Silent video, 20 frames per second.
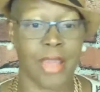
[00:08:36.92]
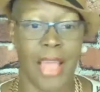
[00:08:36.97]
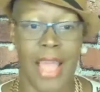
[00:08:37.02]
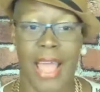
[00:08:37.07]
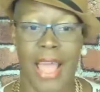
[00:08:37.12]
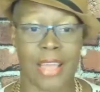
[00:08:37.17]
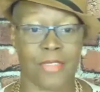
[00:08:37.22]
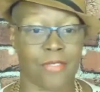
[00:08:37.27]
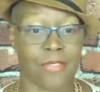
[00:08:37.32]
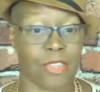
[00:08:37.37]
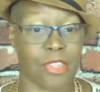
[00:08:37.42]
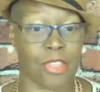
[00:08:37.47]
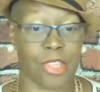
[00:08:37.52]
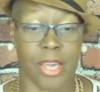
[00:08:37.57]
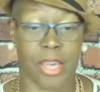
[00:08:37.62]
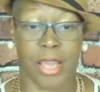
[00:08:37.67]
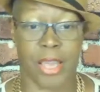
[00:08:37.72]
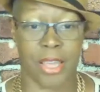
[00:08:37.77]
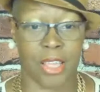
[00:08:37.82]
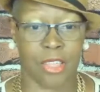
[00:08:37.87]
has to
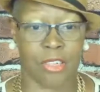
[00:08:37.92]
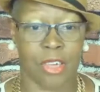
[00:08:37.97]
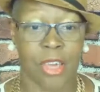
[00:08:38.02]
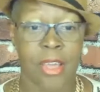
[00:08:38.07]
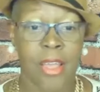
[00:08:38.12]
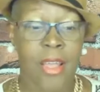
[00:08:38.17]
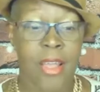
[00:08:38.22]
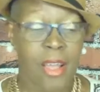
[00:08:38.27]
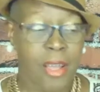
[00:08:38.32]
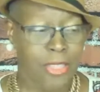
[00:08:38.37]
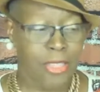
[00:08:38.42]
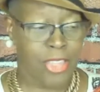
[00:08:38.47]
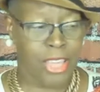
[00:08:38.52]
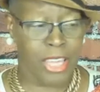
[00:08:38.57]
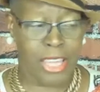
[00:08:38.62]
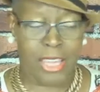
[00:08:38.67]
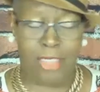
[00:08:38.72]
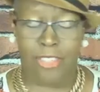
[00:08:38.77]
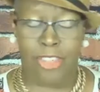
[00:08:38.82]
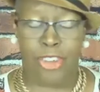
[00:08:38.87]
change.
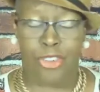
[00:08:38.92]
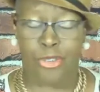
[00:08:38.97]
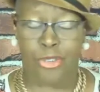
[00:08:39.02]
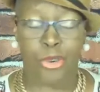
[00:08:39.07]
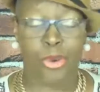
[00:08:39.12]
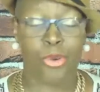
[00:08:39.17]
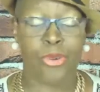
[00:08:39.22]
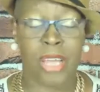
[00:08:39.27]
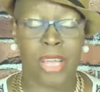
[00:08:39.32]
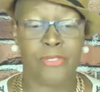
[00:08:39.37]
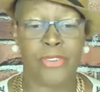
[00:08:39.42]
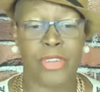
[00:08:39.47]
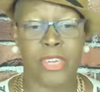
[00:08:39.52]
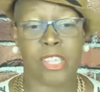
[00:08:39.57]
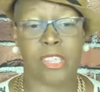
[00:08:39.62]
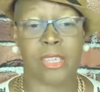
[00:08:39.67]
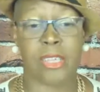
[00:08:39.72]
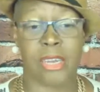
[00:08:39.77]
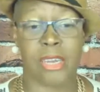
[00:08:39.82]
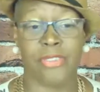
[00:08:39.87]
The true
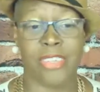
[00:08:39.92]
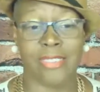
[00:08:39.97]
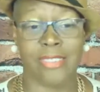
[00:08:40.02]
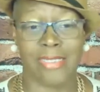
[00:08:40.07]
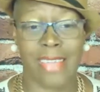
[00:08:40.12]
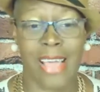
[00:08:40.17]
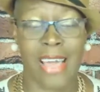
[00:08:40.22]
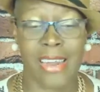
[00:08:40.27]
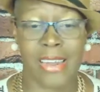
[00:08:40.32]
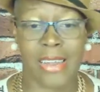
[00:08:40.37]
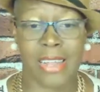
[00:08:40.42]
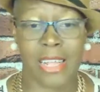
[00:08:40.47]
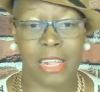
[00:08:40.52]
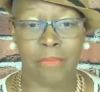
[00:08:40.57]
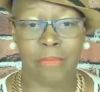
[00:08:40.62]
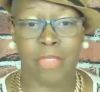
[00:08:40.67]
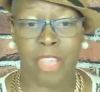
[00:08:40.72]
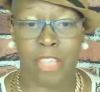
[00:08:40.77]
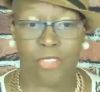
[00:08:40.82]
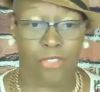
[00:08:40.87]
definition of
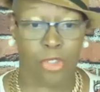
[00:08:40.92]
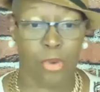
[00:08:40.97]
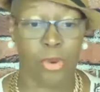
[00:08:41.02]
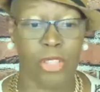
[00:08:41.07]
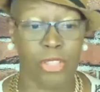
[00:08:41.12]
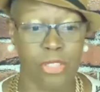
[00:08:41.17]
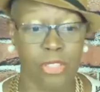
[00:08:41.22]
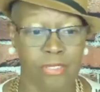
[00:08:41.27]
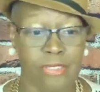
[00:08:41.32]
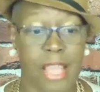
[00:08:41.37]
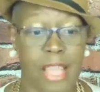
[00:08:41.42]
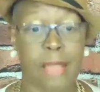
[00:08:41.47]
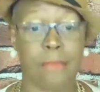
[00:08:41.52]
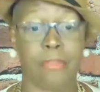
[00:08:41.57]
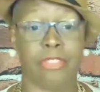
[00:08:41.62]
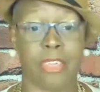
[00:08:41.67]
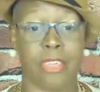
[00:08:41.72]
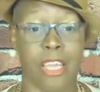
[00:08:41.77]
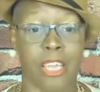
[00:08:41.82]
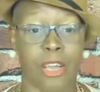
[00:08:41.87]
insanity is doing the
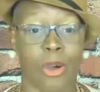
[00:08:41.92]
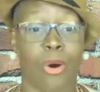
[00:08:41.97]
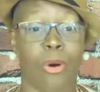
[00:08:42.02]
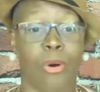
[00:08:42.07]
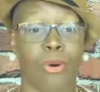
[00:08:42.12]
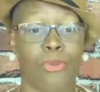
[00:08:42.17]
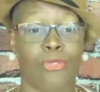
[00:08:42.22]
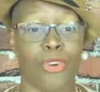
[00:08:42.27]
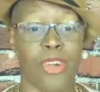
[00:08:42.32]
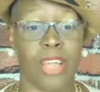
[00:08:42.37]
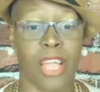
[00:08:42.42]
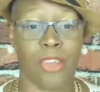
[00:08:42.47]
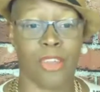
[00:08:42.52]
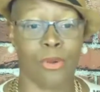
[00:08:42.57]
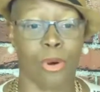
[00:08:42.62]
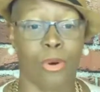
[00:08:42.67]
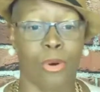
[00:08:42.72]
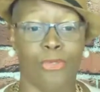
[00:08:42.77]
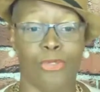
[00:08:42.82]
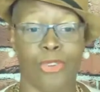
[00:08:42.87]
same thing over
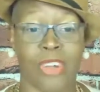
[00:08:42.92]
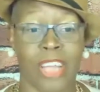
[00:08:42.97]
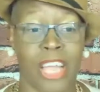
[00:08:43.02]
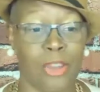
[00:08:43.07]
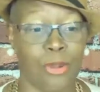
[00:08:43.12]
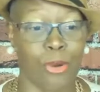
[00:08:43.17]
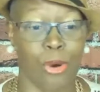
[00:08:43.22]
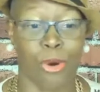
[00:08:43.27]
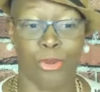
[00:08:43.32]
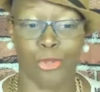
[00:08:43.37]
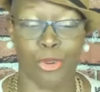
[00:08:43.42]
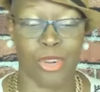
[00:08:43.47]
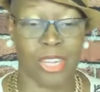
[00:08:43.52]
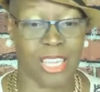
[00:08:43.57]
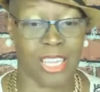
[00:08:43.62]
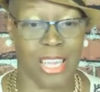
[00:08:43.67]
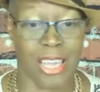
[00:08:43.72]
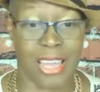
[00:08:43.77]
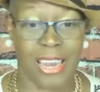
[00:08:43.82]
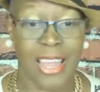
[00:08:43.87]
and over and over
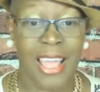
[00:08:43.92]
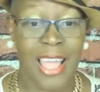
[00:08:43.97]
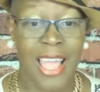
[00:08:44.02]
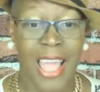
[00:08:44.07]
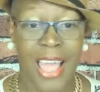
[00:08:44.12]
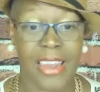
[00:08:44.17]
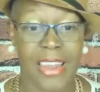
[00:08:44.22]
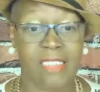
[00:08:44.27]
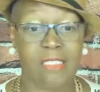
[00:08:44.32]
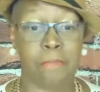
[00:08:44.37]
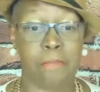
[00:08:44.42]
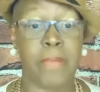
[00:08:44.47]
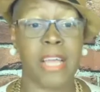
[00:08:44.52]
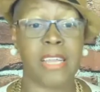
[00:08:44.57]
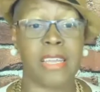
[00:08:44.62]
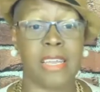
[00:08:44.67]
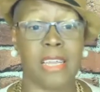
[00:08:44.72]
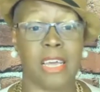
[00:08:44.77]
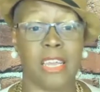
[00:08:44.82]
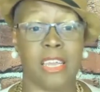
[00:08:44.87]
again and
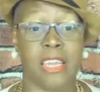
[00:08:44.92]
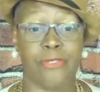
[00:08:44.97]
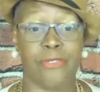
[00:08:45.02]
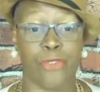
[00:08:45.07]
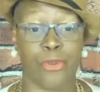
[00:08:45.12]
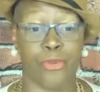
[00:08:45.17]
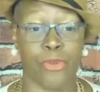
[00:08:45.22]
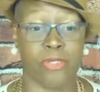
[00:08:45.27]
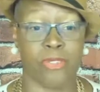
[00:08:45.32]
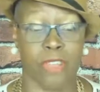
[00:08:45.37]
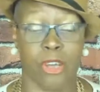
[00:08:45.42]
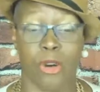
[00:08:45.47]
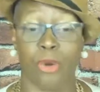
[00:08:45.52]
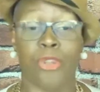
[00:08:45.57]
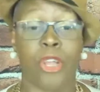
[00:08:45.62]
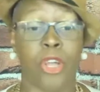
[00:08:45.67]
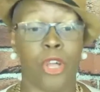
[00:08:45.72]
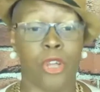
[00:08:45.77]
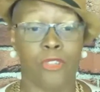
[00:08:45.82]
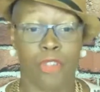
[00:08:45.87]
expecting a different
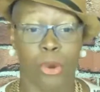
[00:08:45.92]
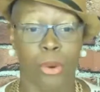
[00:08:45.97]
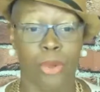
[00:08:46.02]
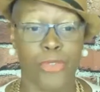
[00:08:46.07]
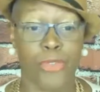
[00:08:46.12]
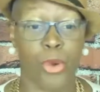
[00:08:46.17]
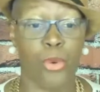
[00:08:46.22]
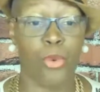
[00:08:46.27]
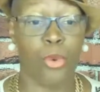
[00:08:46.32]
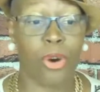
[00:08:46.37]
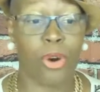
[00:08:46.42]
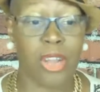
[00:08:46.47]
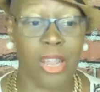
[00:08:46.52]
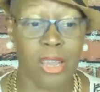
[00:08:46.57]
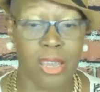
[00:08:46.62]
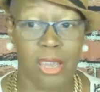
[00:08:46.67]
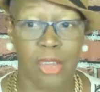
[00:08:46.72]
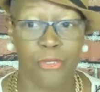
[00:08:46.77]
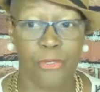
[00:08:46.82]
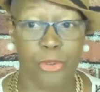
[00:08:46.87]
result. So if you
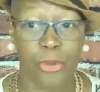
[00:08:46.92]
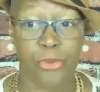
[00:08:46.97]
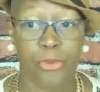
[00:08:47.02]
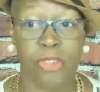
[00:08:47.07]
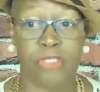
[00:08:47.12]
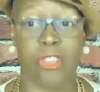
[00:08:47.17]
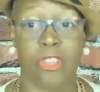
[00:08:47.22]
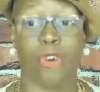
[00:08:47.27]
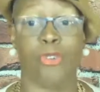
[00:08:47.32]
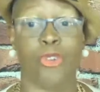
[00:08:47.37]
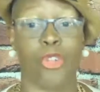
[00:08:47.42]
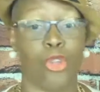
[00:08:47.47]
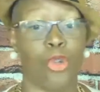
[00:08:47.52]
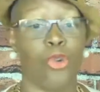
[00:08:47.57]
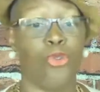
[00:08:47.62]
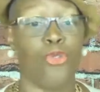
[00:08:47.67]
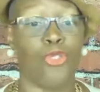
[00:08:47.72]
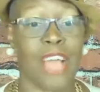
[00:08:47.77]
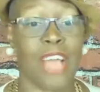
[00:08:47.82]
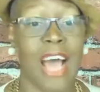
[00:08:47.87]
want a different result,
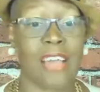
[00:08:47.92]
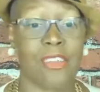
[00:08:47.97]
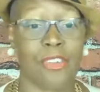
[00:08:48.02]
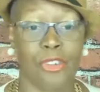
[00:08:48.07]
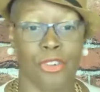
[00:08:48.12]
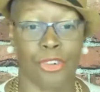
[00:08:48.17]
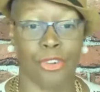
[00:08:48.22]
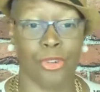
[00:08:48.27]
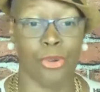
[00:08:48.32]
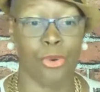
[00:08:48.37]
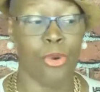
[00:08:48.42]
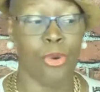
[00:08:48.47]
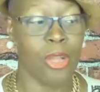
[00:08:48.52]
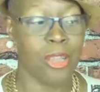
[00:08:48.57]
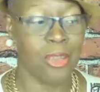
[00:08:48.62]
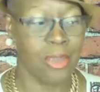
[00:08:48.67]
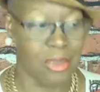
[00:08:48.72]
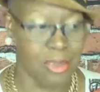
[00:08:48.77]
you've got to do